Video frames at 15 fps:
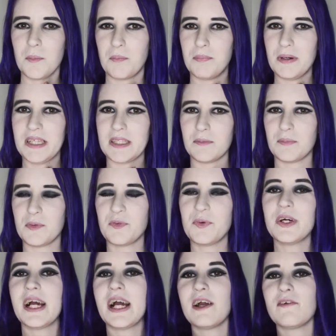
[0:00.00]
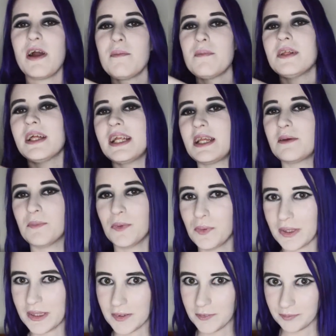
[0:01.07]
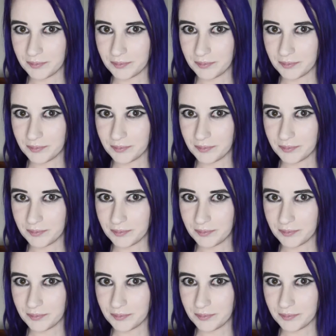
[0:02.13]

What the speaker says: But before I ramble anymore,